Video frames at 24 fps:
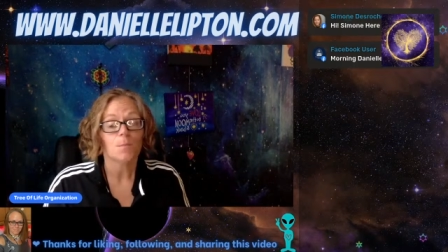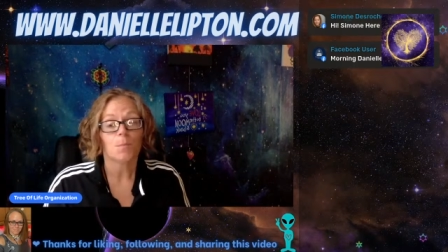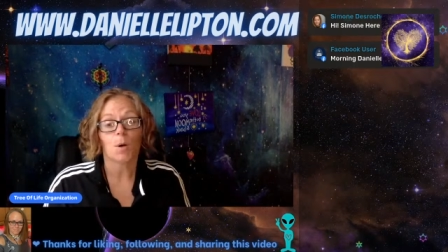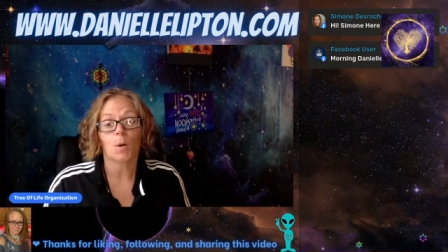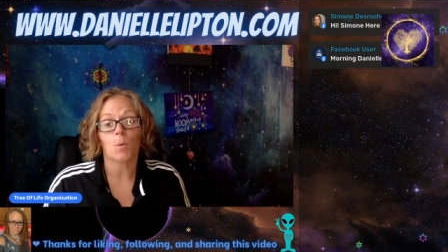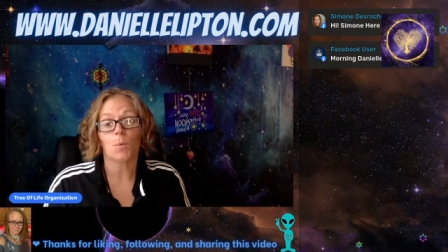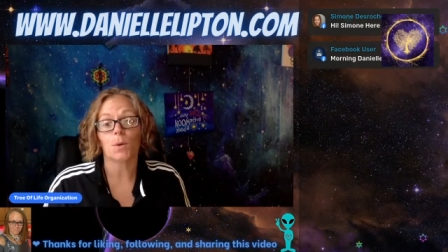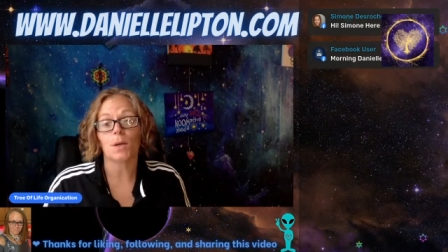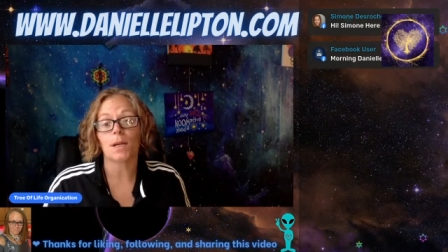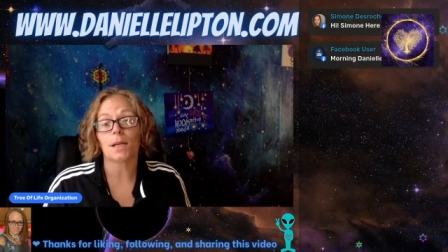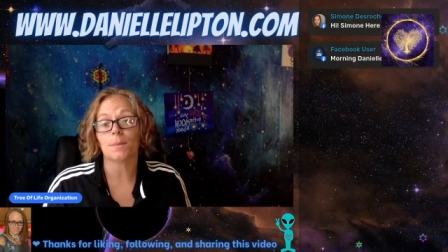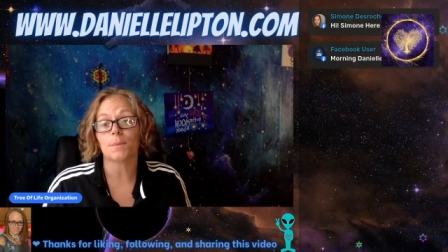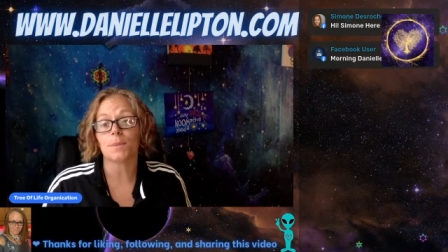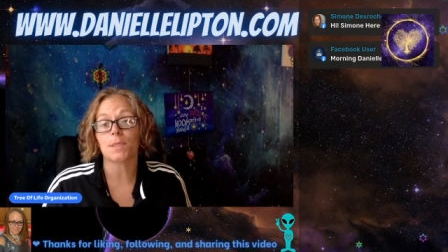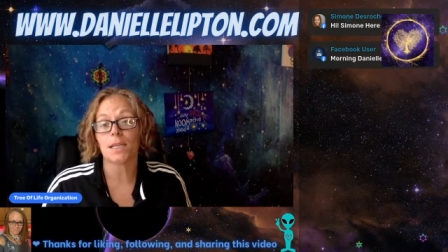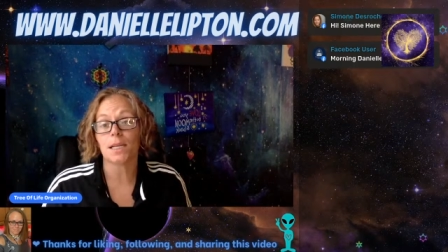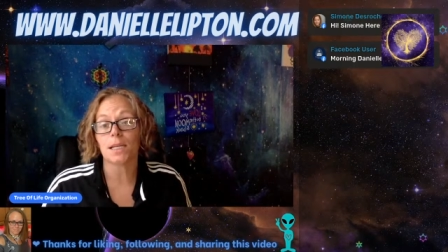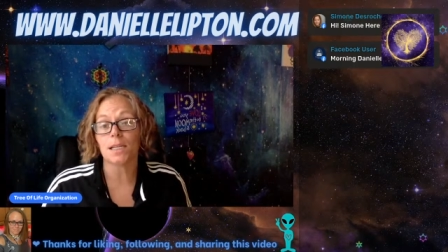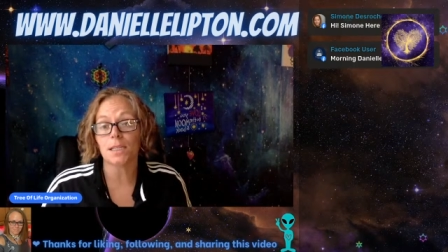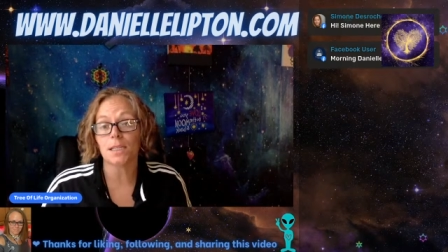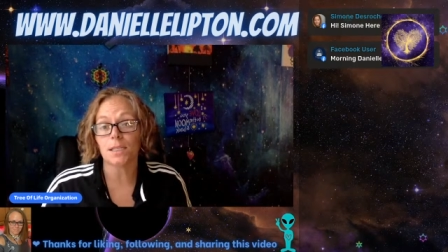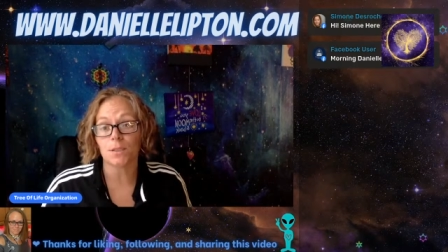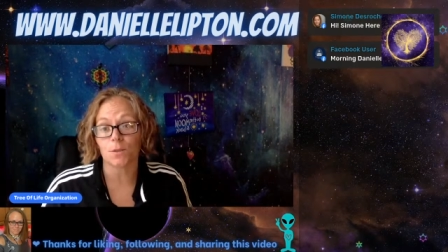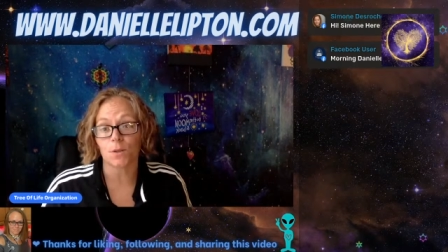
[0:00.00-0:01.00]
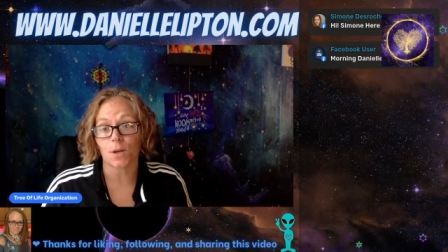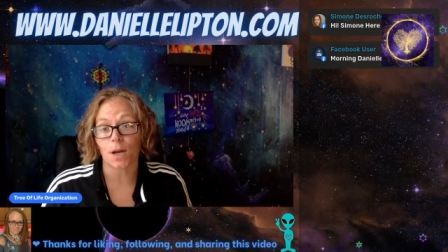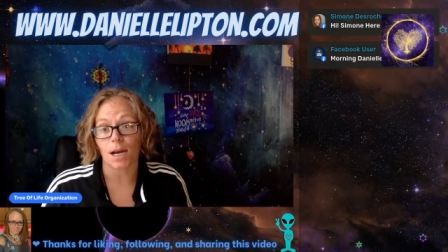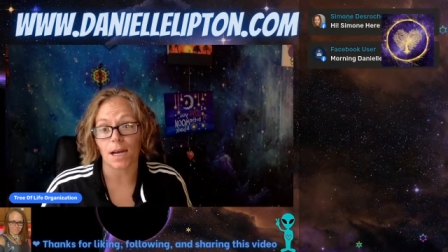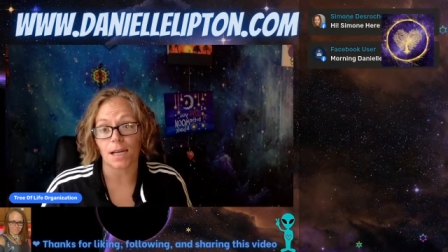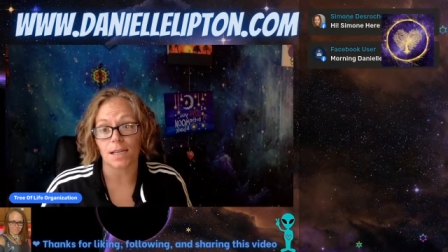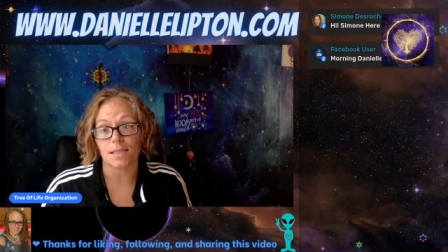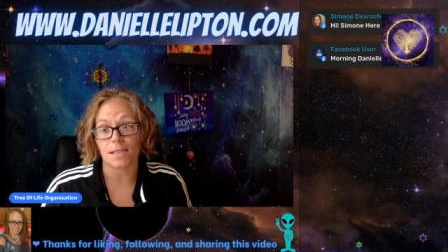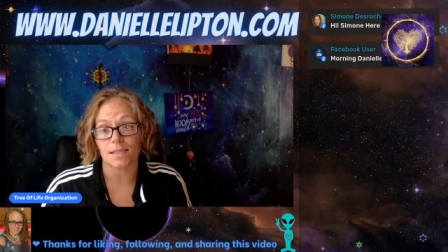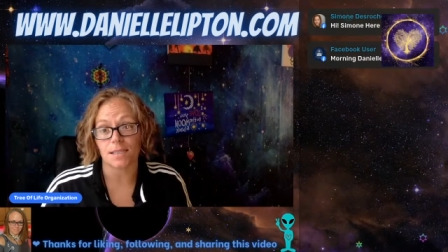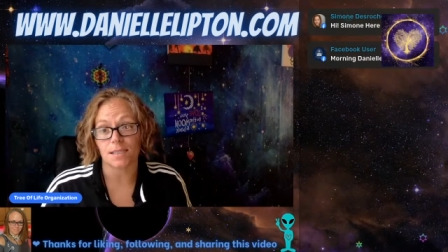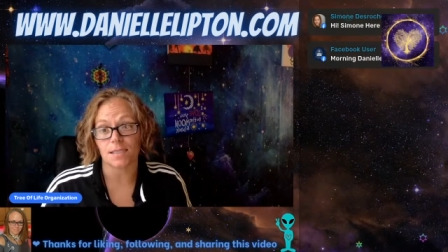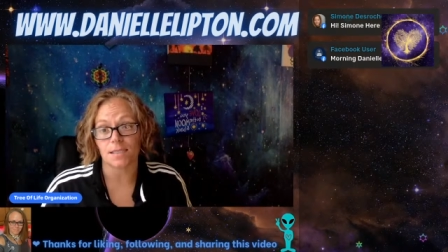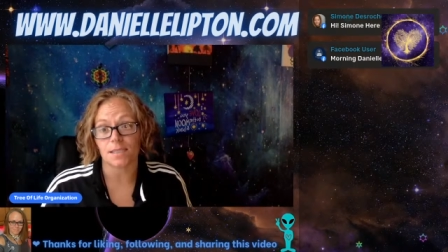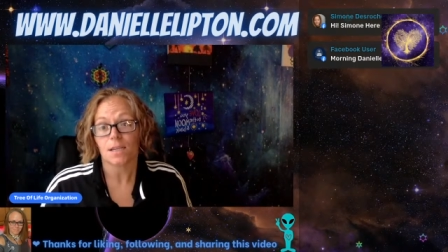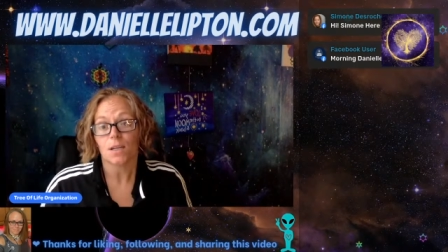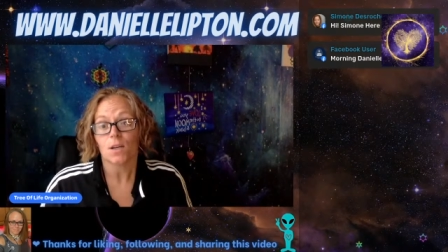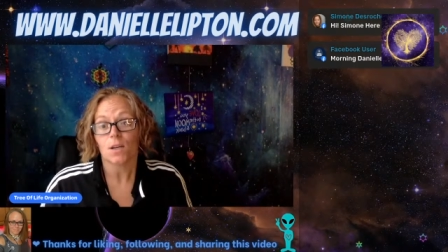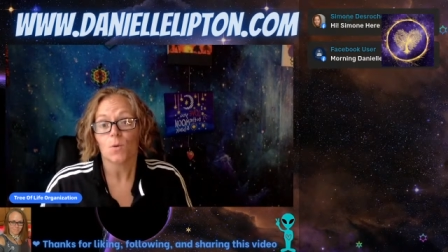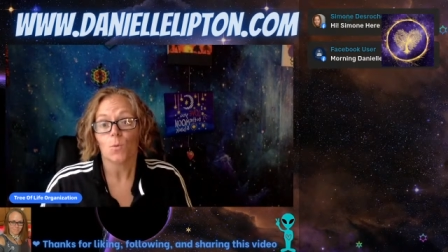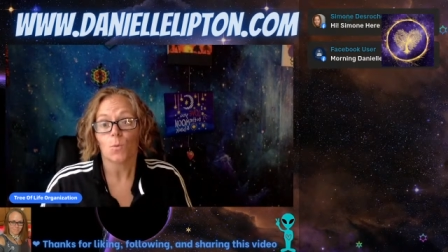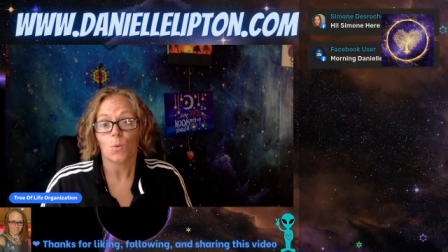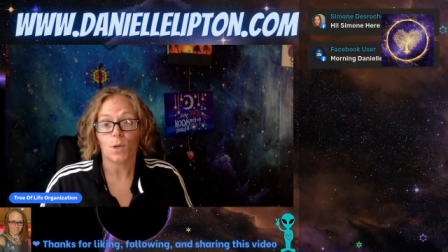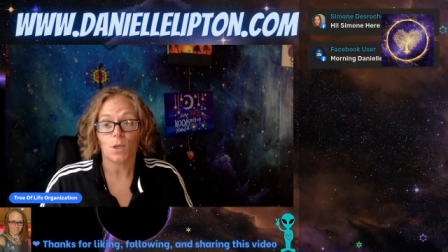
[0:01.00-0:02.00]
But what I'm telling you guys is
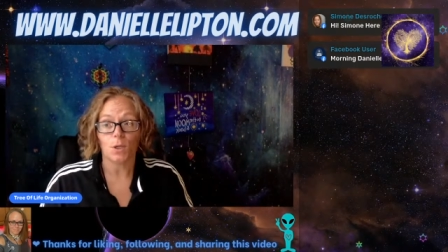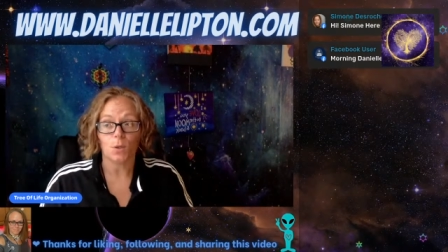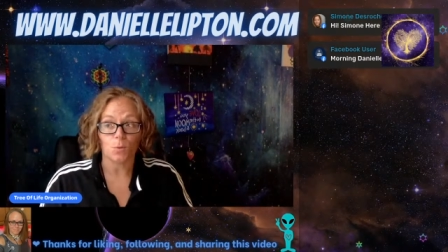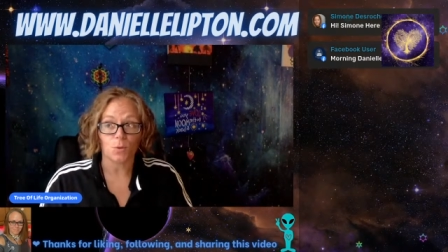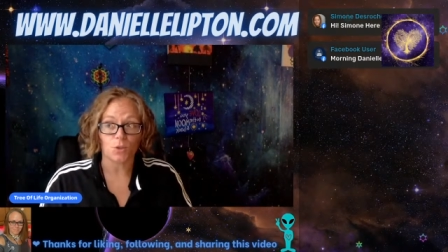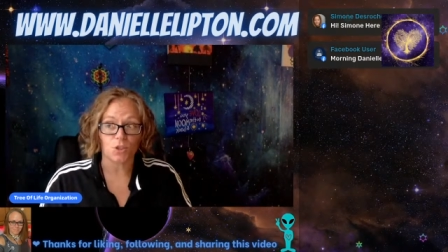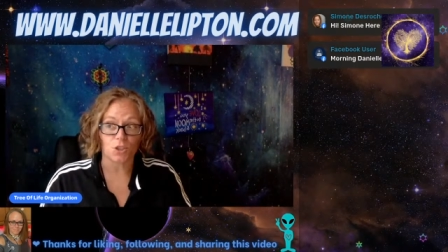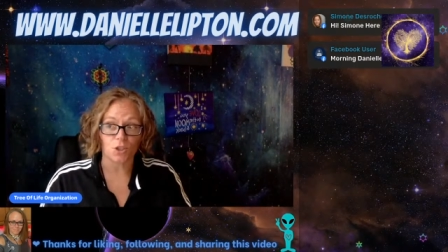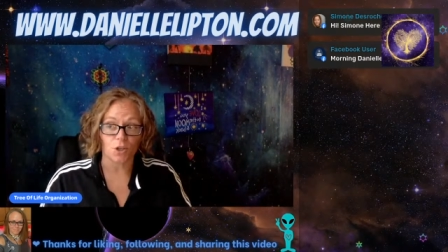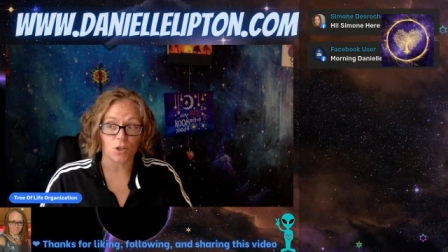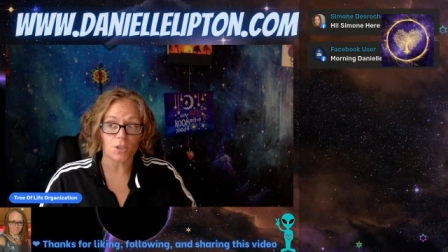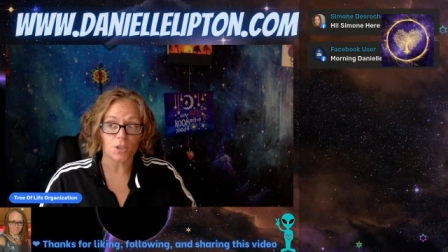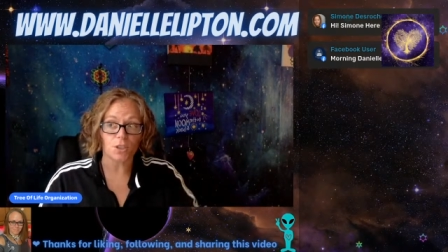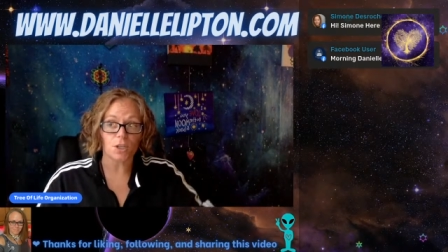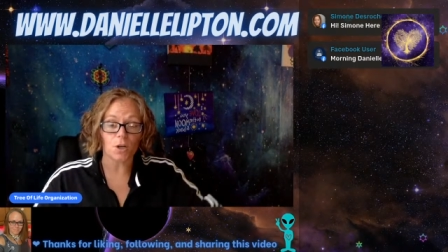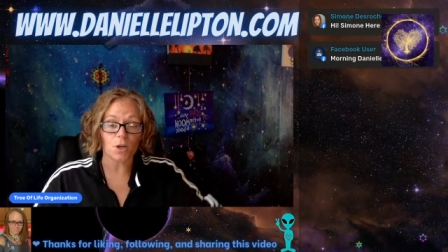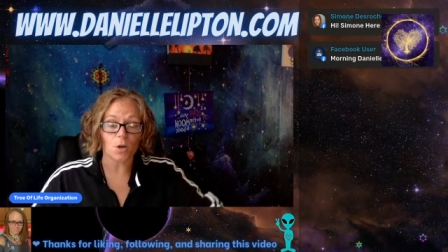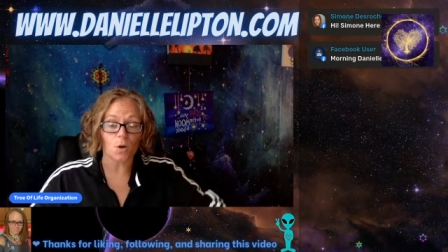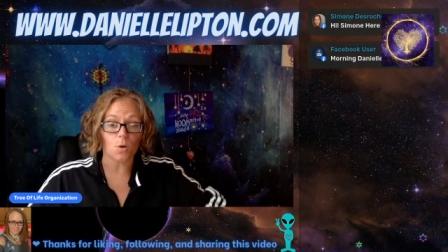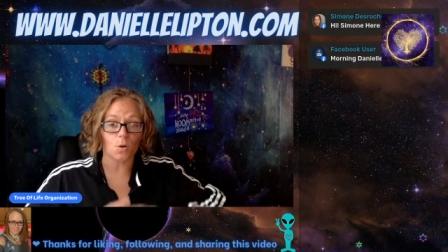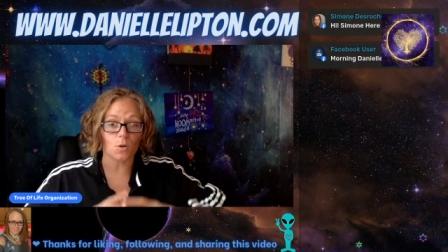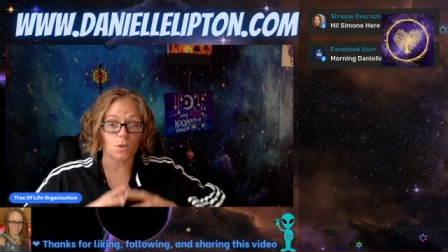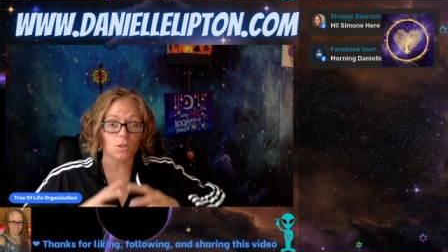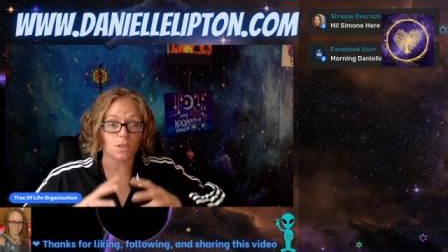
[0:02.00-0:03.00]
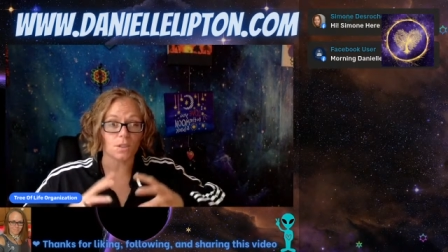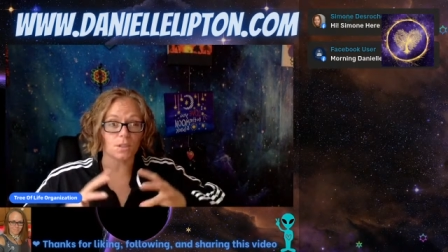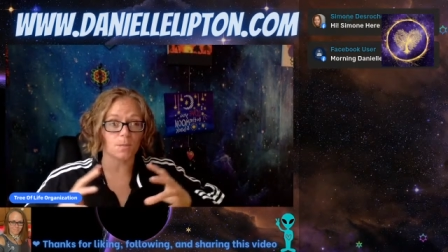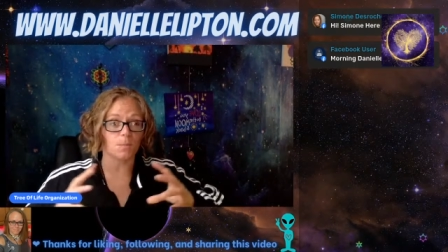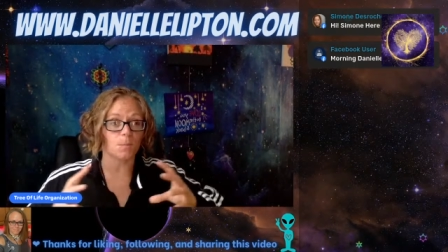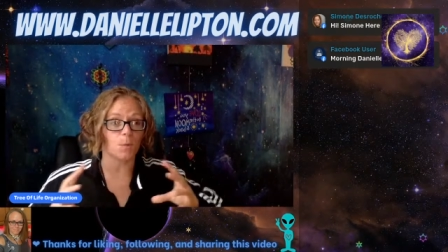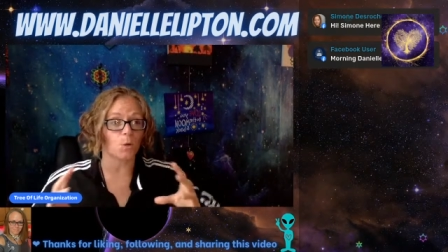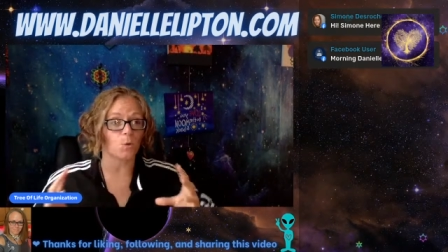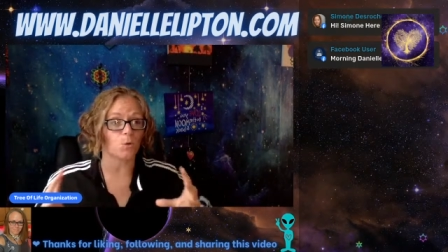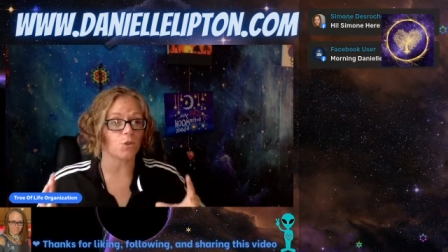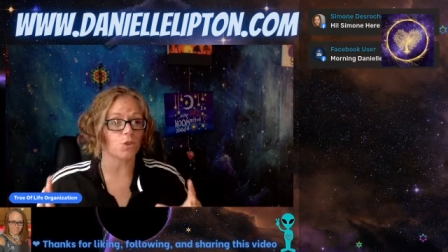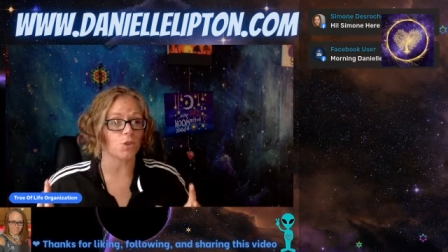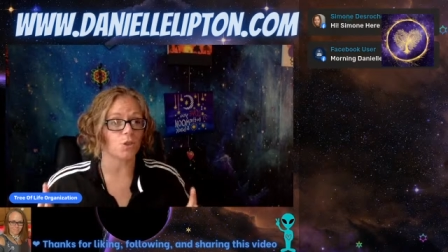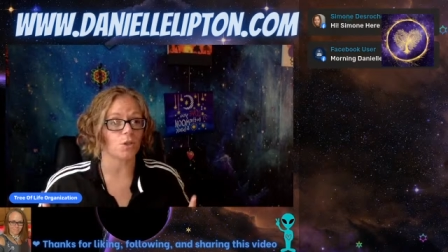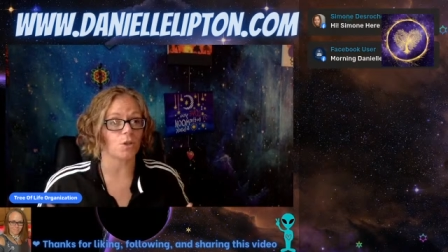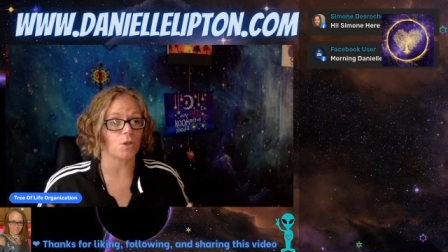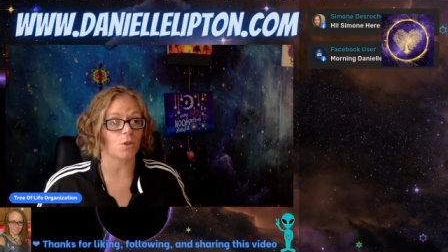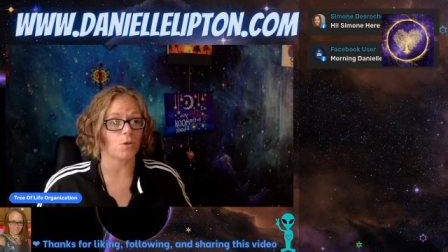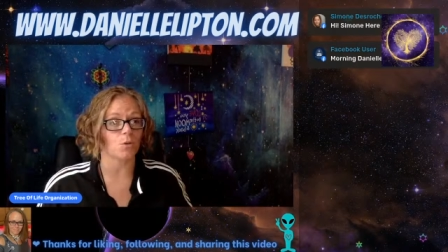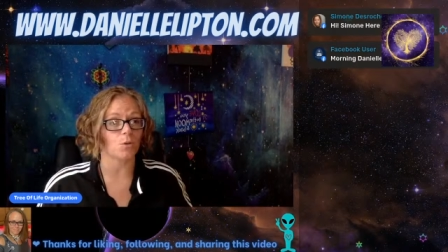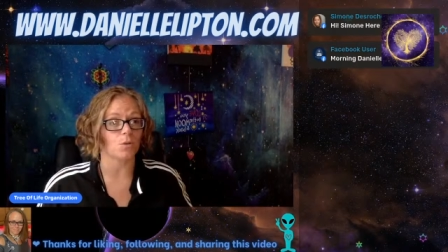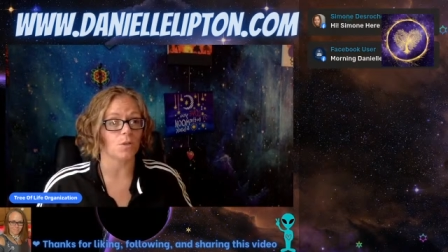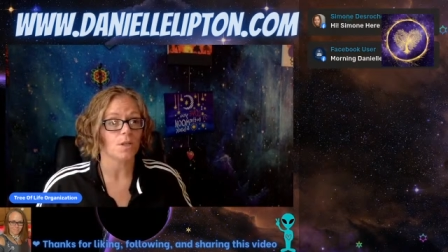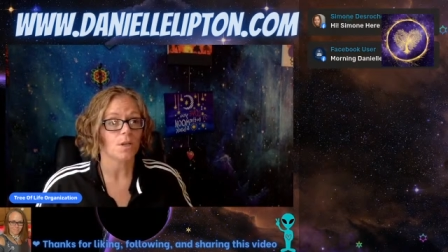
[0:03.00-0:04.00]
when you start to hold an emotion
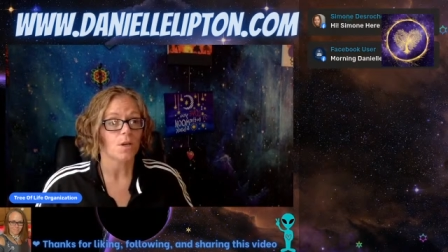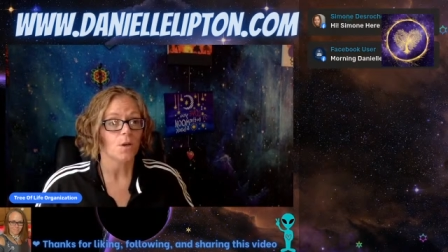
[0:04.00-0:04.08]
code,